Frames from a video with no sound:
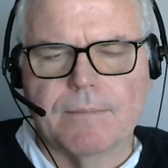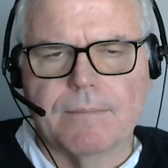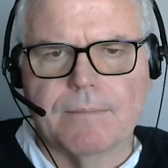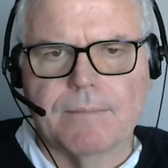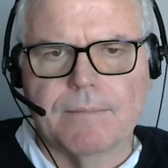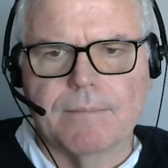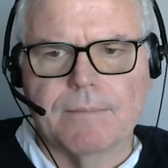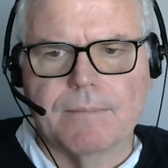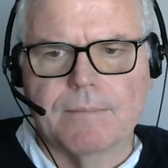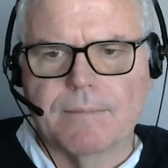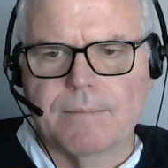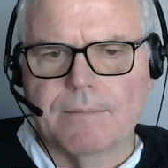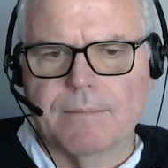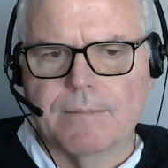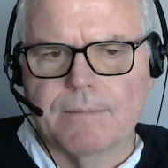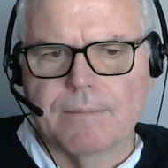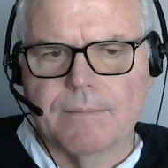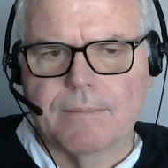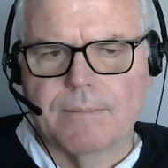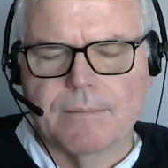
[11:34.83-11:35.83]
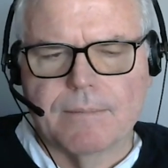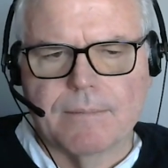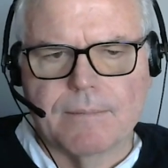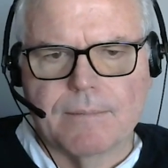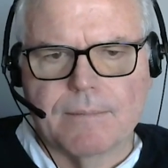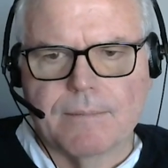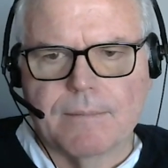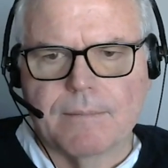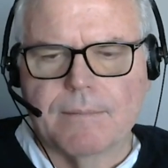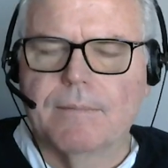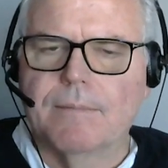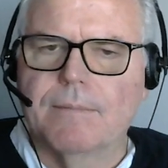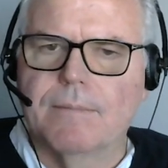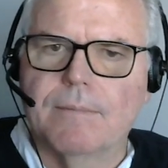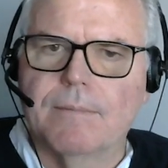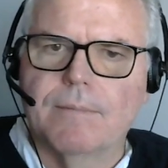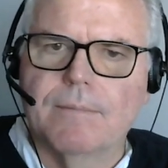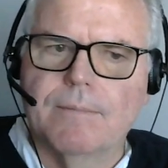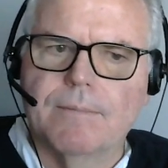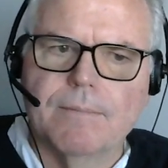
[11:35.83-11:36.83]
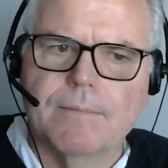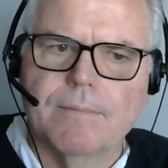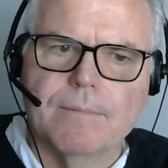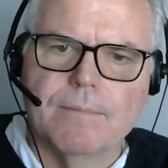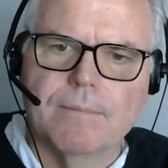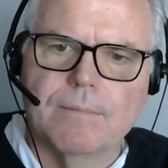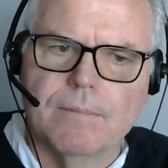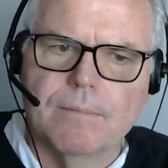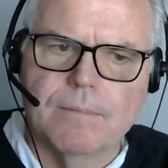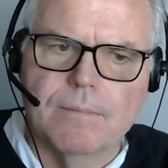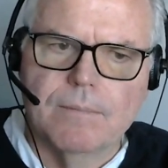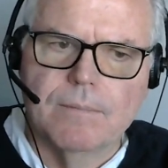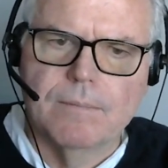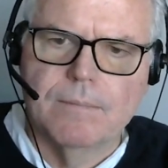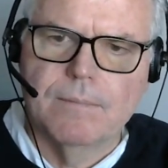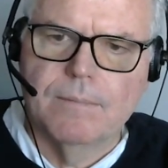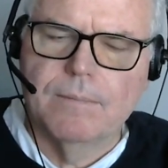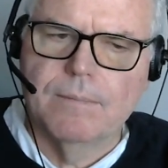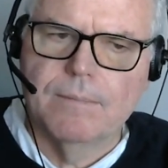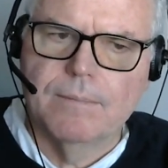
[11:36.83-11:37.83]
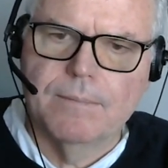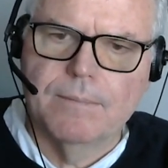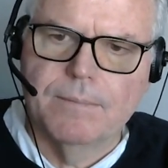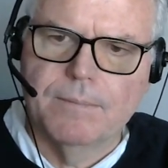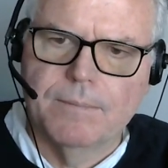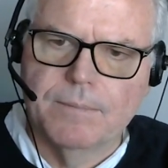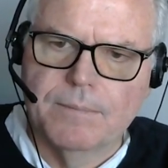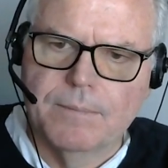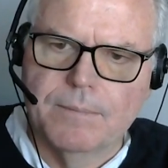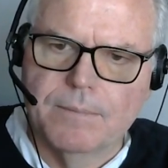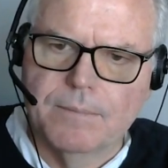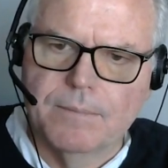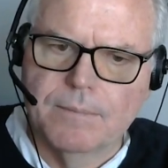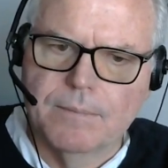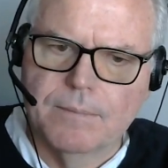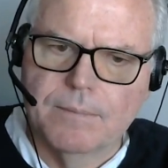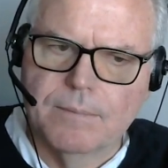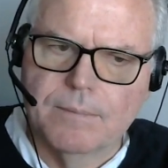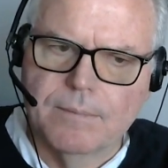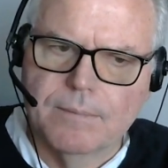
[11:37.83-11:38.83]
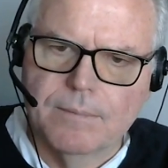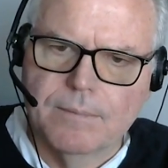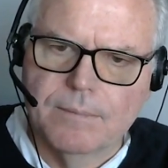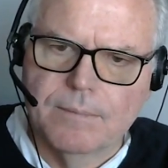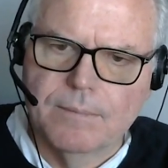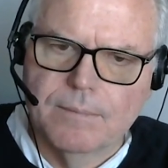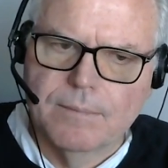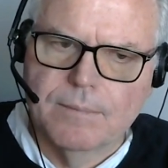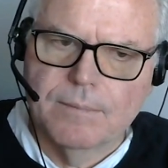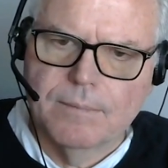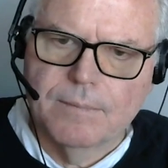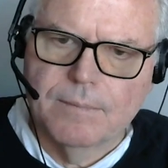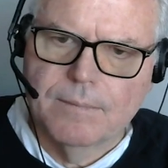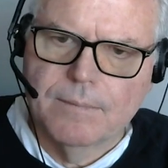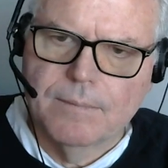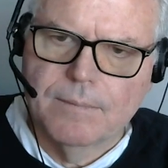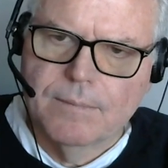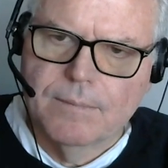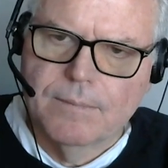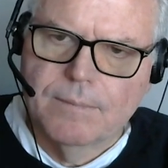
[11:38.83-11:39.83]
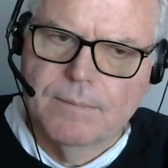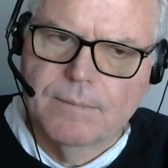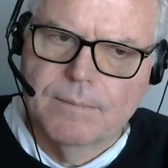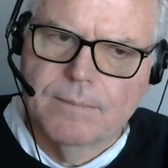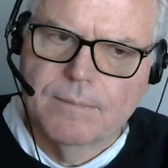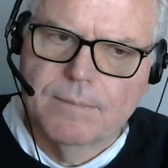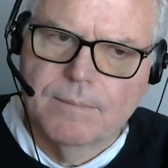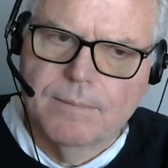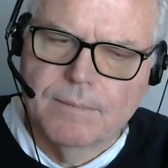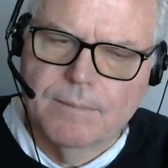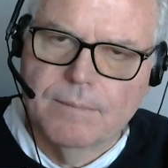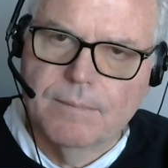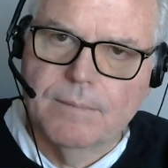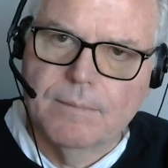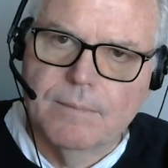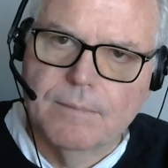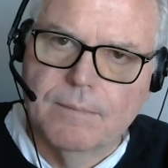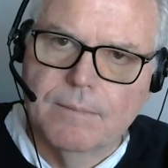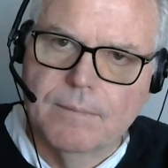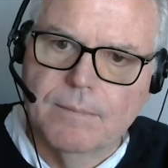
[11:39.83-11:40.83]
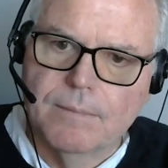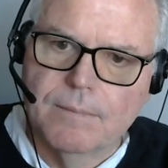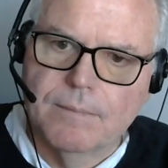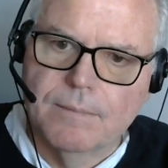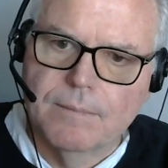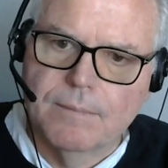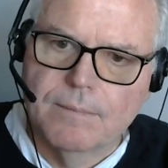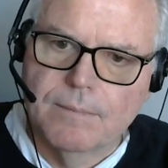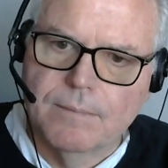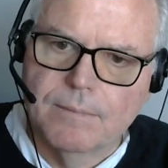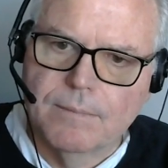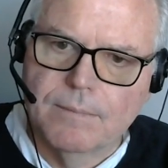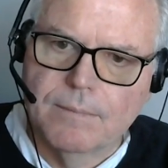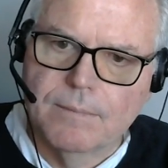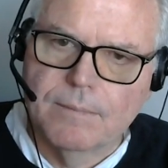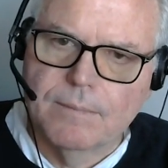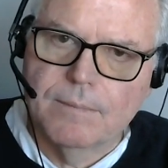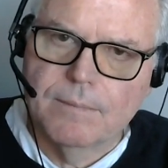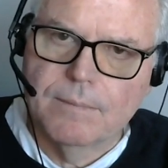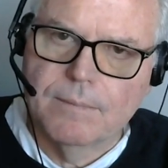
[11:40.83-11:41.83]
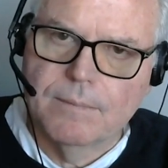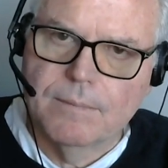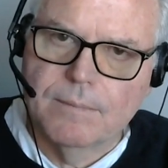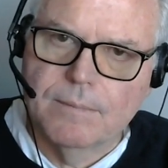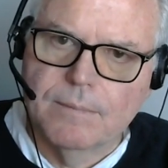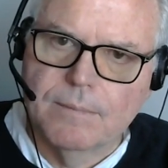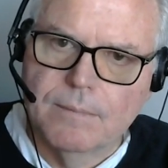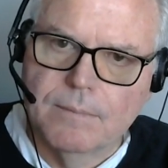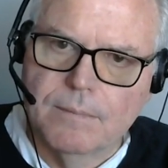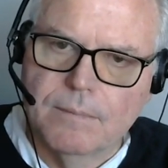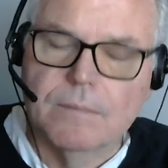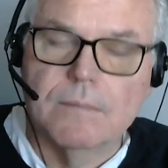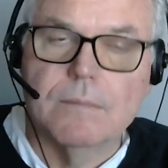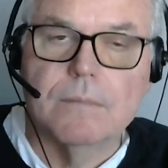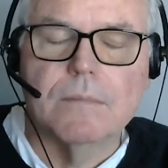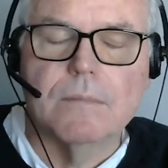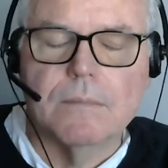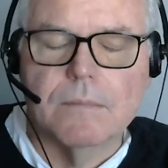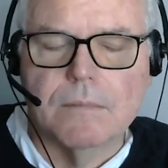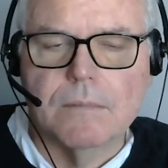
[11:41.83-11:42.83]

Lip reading: No words are spoken by the person on screen.